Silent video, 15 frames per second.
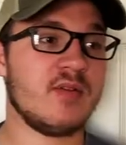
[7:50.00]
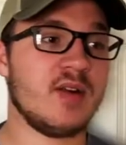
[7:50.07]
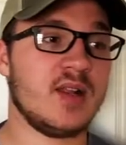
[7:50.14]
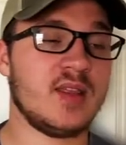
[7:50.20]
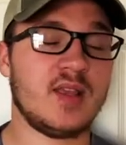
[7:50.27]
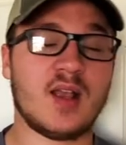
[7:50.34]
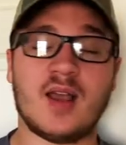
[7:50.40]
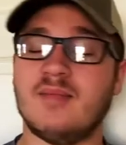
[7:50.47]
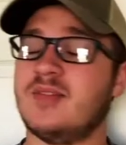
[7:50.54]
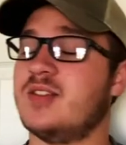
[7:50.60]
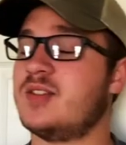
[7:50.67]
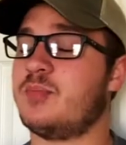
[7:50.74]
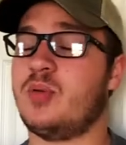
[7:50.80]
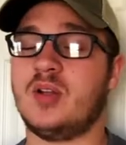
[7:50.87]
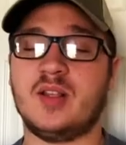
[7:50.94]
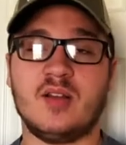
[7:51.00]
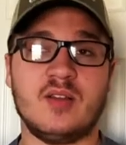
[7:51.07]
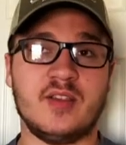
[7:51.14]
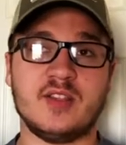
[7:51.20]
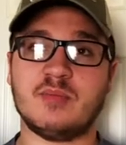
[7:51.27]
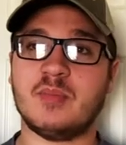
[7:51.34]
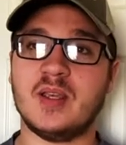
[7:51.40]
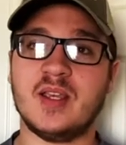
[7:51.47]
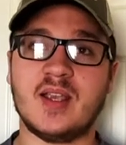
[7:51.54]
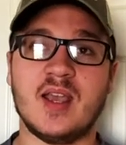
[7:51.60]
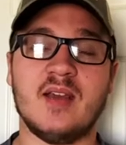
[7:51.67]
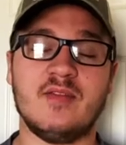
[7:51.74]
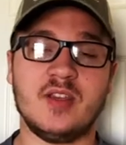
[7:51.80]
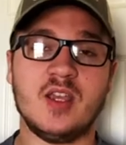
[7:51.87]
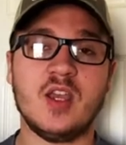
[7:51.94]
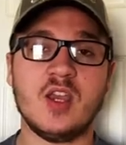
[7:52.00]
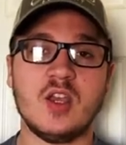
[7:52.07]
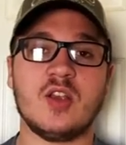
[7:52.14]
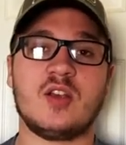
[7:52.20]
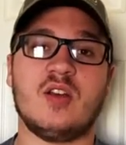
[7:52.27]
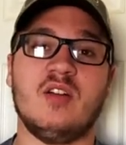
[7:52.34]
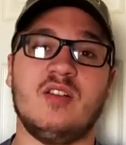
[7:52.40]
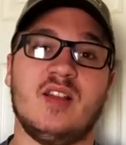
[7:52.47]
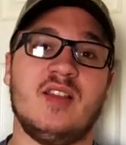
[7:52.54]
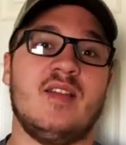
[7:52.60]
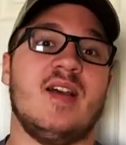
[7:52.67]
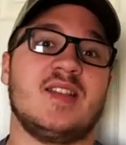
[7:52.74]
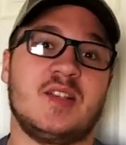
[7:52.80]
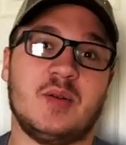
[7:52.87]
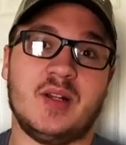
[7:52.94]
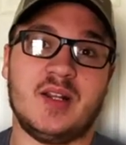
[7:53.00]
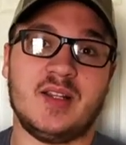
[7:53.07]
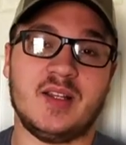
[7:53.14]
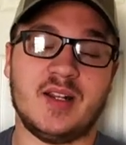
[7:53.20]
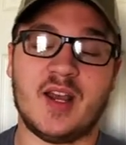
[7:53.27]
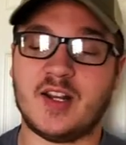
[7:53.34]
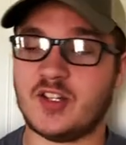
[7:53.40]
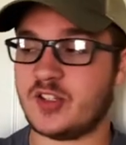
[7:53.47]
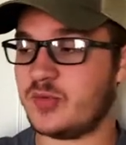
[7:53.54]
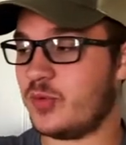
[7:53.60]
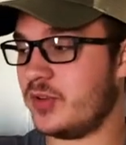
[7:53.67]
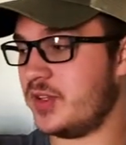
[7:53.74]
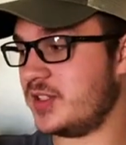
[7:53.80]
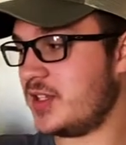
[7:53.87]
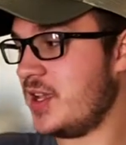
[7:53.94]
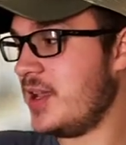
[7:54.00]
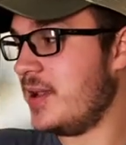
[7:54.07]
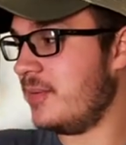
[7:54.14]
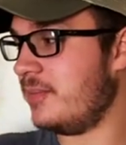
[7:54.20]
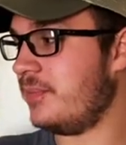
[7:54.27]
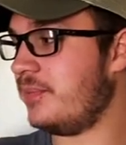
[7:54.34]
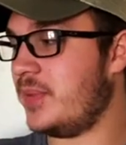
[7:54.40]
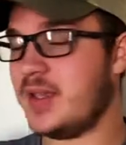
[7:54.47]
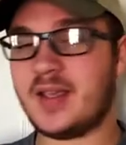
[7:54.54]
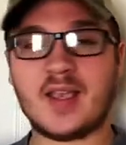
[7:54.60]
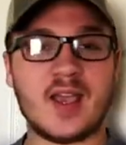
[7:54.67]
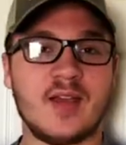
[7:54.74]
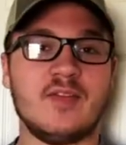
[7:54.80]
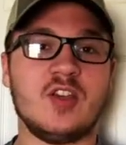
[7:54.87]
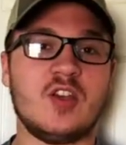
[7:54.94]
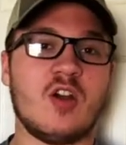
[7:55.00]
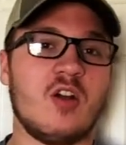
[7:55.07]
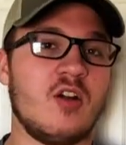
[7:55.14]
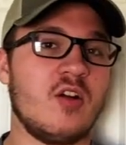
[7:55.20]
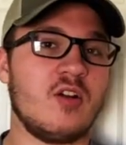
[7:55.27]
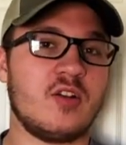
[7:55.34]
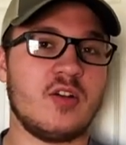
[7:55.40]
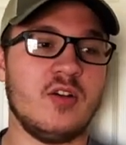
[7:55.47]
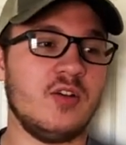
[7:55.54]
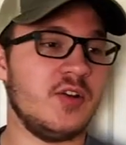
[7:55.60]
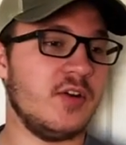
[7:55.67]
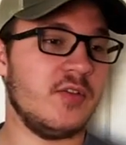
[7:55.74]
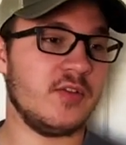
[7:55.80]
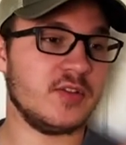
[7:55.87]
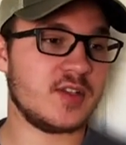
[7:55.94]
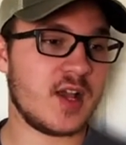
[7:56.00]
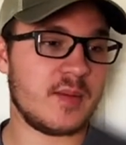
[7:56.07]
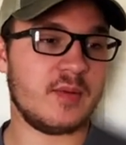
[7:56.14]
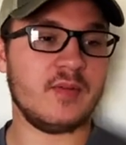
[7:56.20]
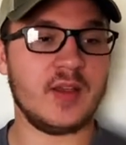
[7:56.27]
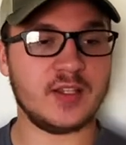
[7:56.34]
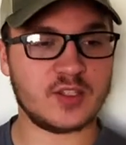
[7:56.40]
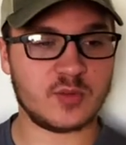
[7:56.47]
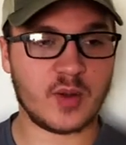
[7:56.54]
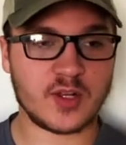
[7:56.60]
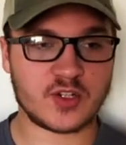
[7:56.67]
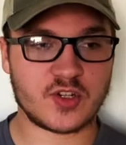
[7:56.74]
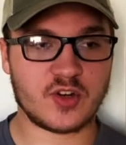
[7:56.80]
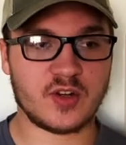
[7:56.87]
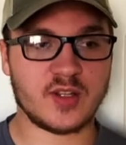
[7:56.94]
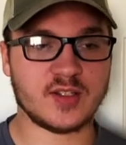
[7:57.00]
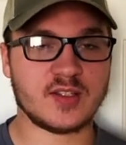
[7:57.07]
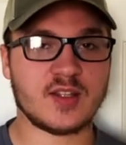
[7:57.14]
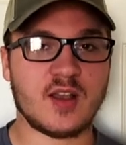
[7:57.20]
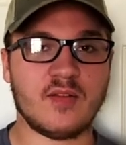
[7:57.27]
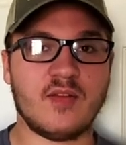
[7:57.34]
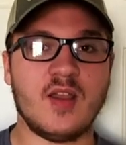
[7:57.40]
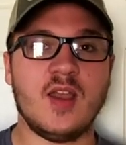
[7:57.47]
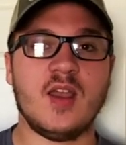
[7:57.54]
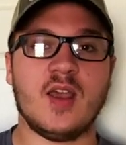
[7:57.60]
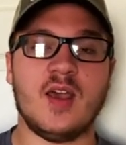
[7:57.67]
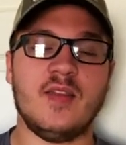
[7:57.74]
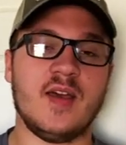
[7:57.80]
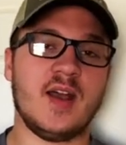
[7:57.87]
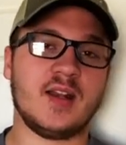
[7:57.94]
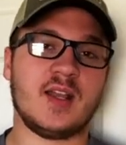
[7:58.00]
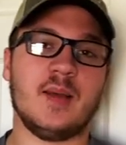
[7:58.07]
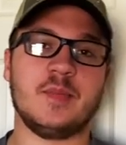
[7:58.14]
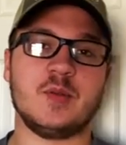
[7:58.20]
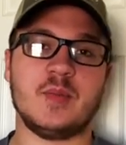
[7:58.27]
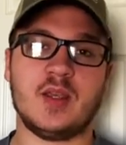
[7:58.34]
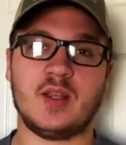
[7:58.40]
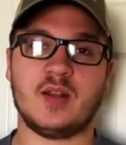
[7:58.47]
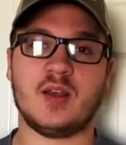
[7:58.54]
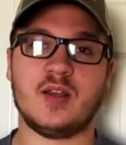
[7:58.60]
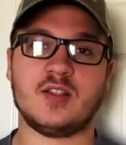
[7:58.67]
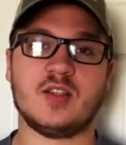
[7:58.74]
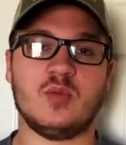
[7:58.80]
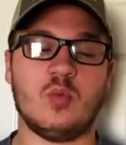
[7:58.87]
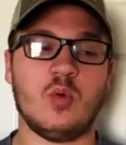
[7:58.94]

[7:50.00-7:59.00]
or anything, I'm just putting on this big, heavy coat. And that's what I did. I just wore this big, heavy Carhartt coat over top of a sweatshirt and stuff. And that kept me nice and